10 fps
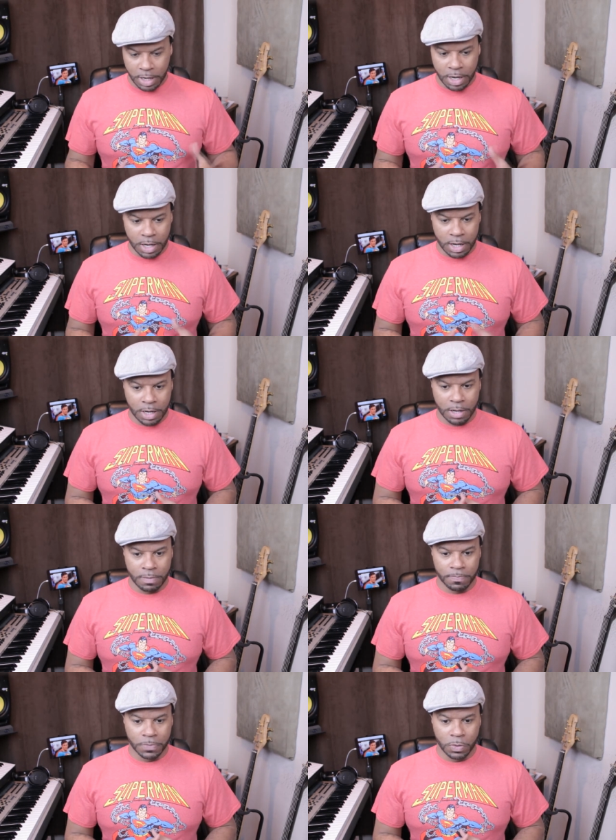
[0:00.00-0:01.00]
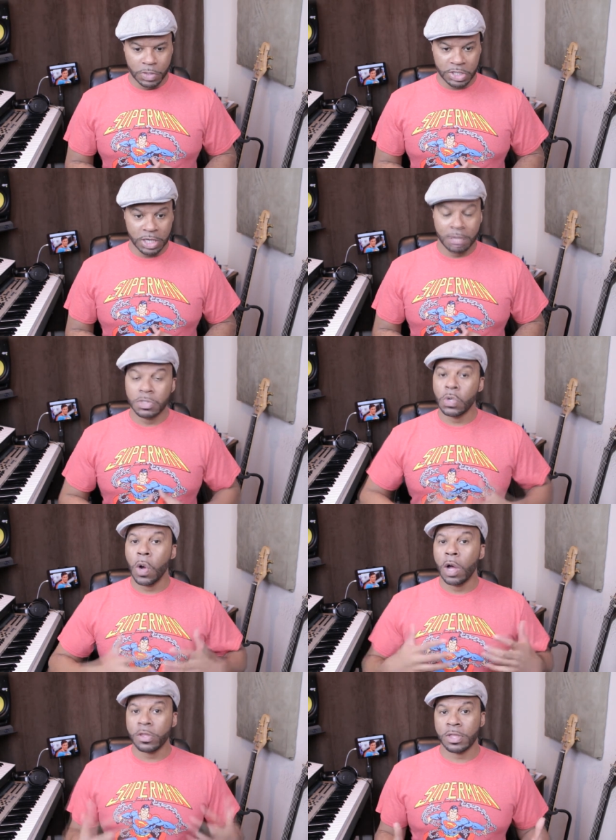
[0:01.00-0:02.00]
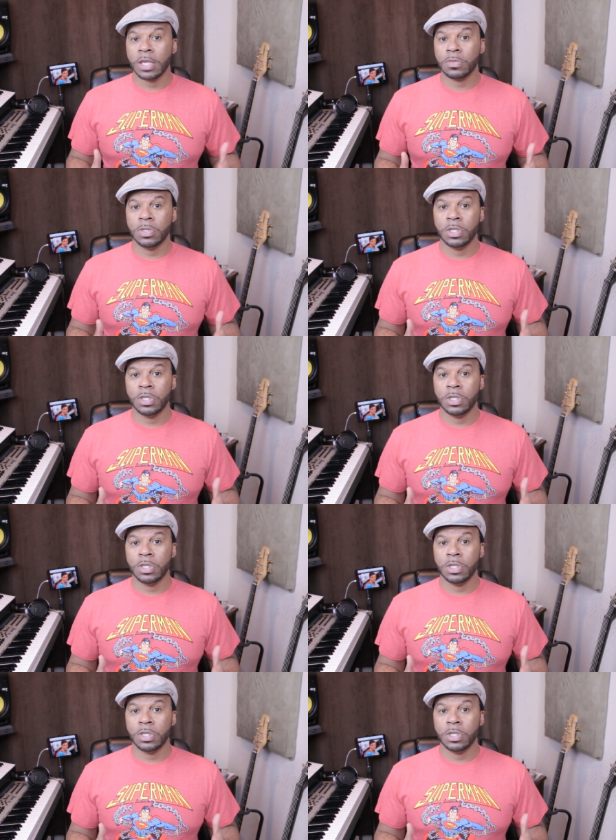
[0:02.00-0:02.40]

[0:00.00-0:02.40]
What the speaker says: do all the things we